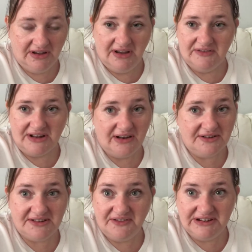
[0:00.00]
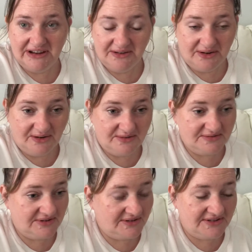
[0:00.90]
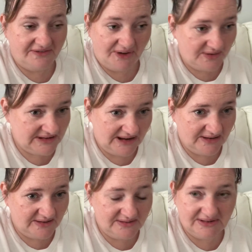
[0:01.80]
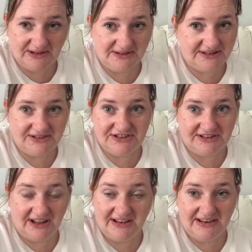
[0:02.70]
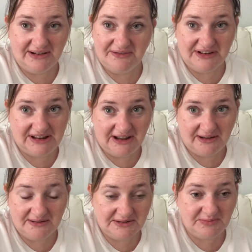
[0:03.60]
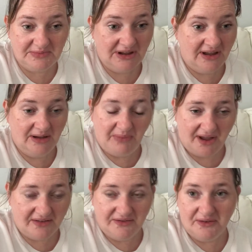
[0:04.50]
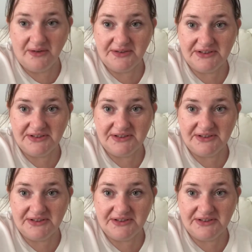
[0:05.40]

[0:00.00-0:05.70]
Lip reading: I've done lots of video calls, lots of photos, lots just like little videos back and forth.